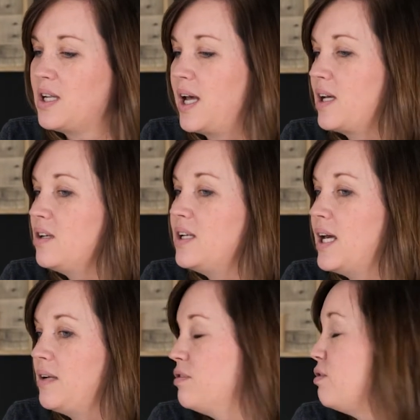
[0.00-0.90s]
that I could
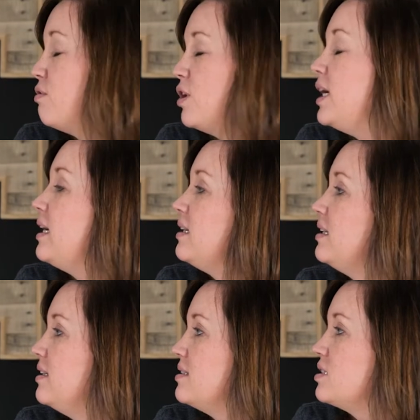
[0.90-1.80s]
get for free
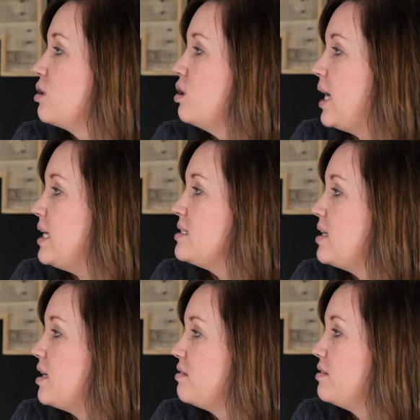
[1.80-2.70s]
to create
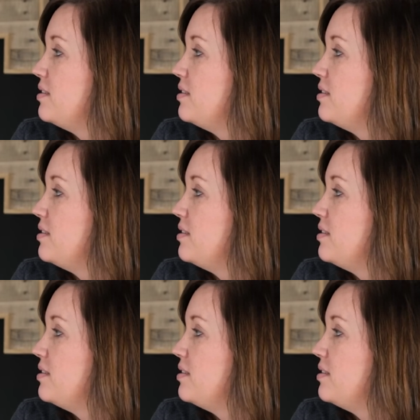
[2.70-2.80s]
stuff.